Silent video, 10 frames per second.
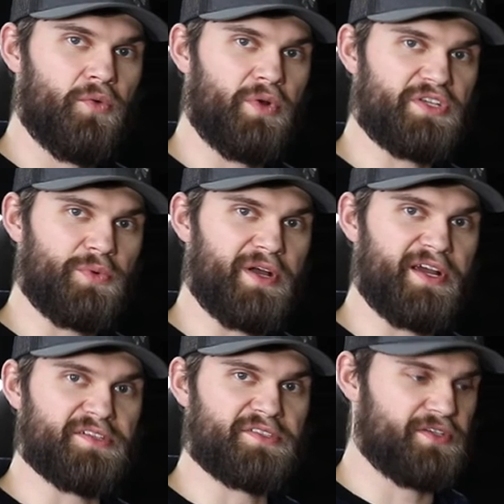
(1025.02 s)
which
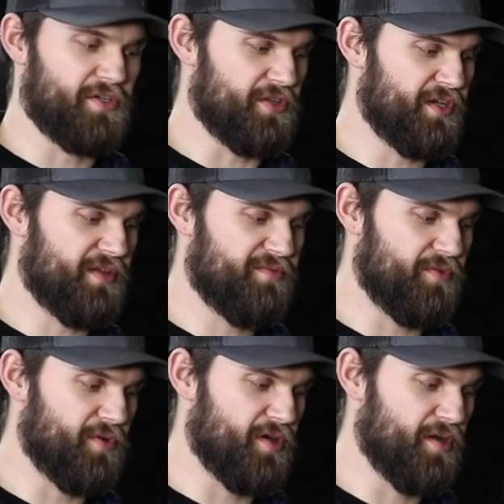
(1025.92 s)
wires you're looking
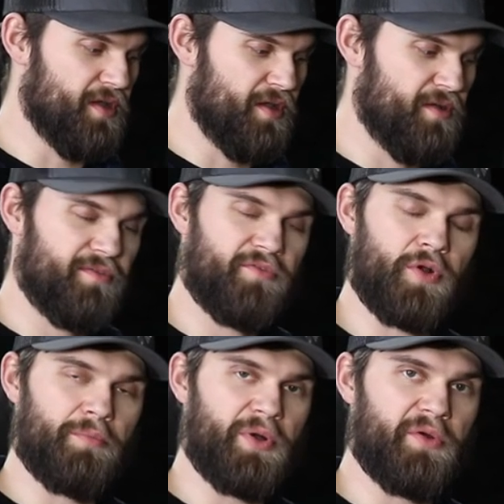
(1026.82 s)
for,
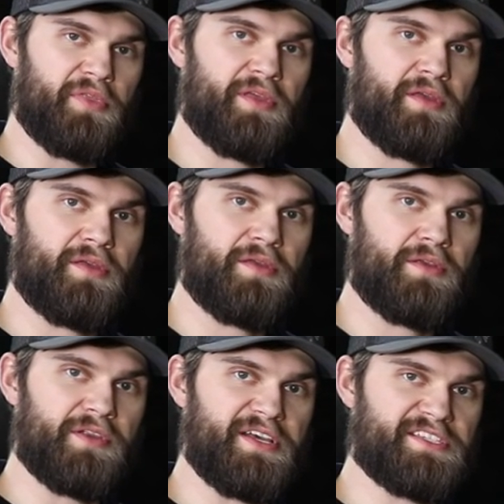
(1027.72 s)
for both
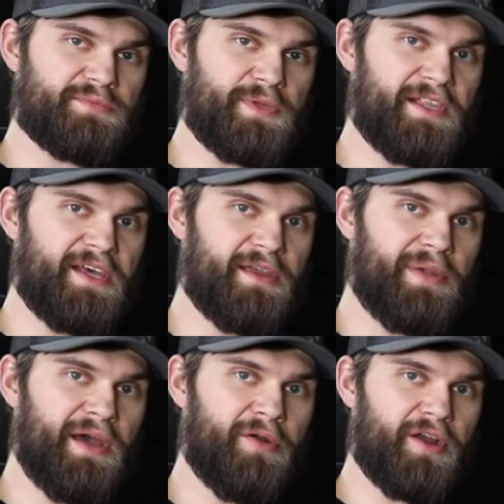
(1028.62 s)
your license plate light
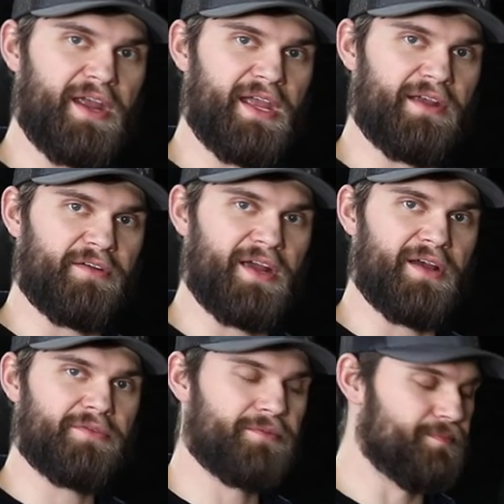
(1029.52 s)
power and ground.